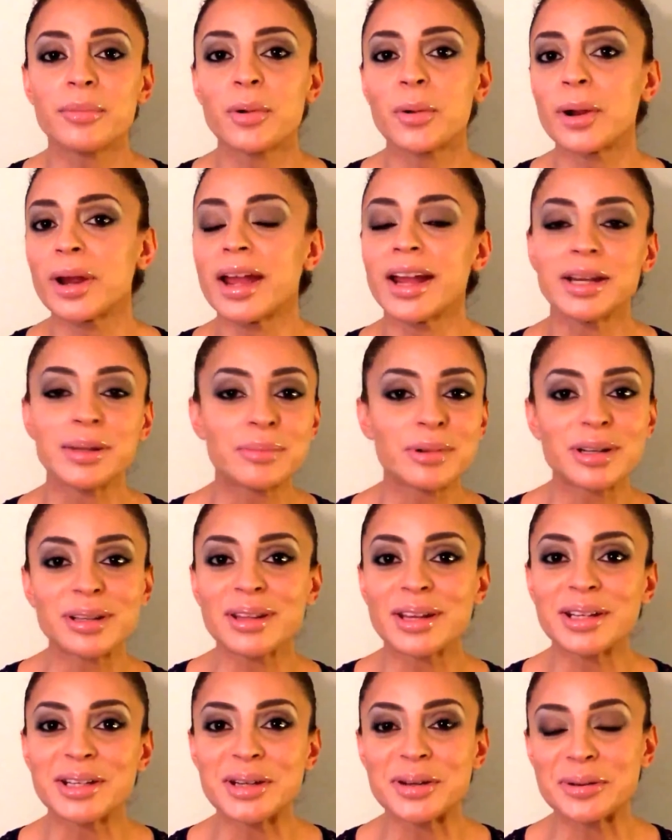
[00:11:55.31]
or anybody
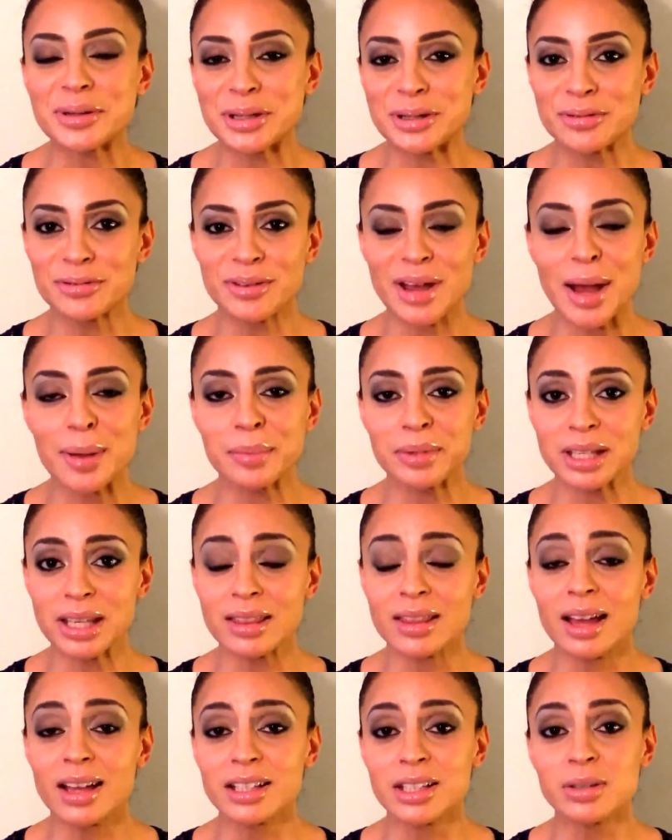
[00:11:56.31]
that you know in your family
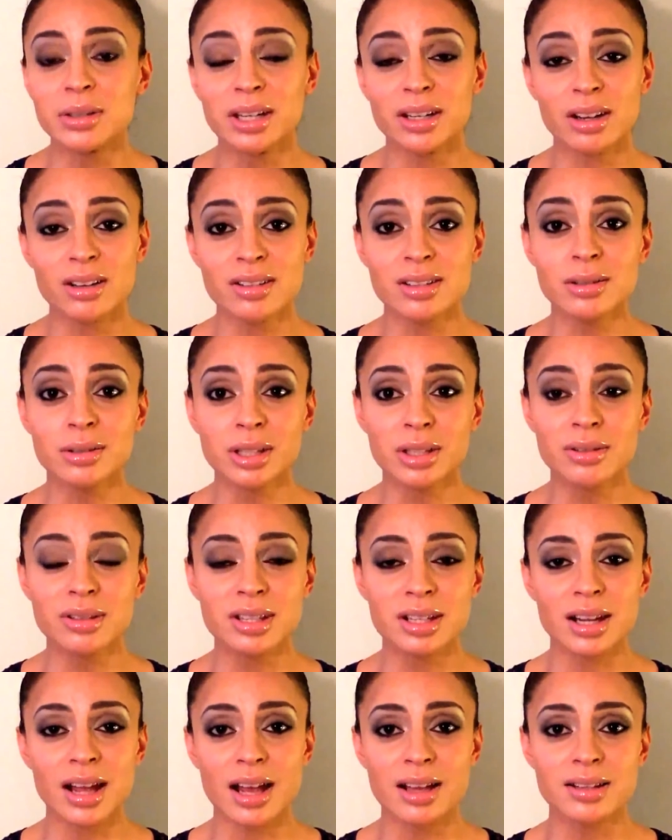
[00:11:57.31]
that you can also use
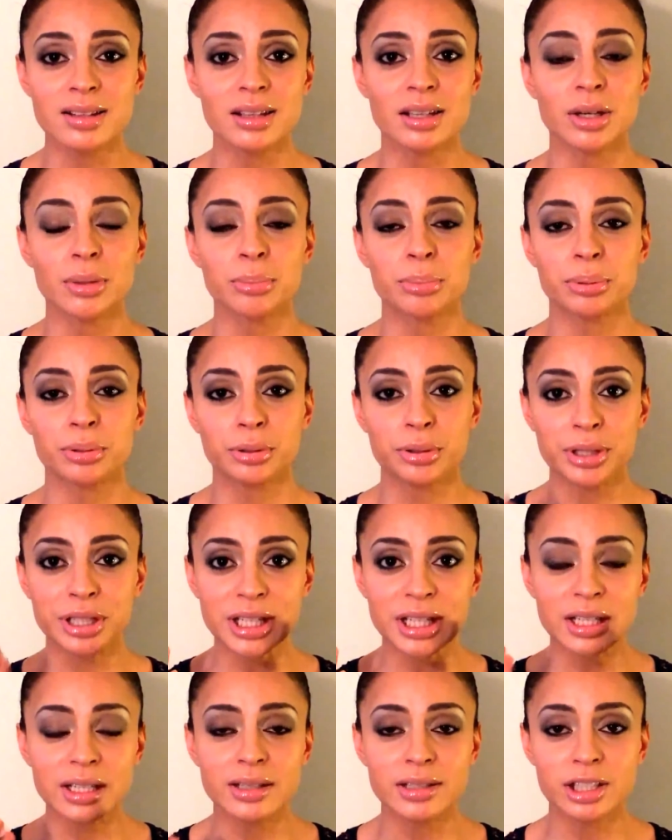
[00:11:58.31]
it as like a
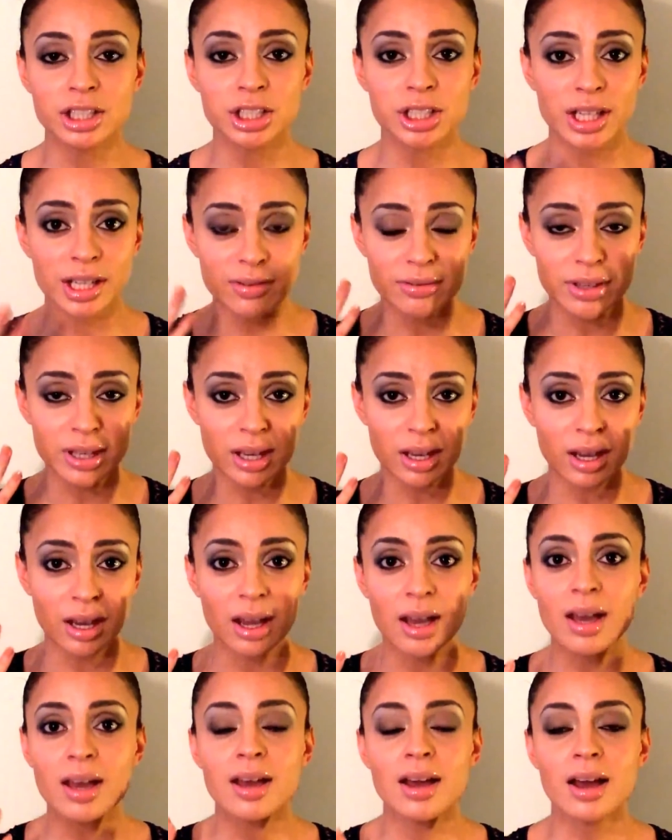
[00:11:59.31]
pre-shaving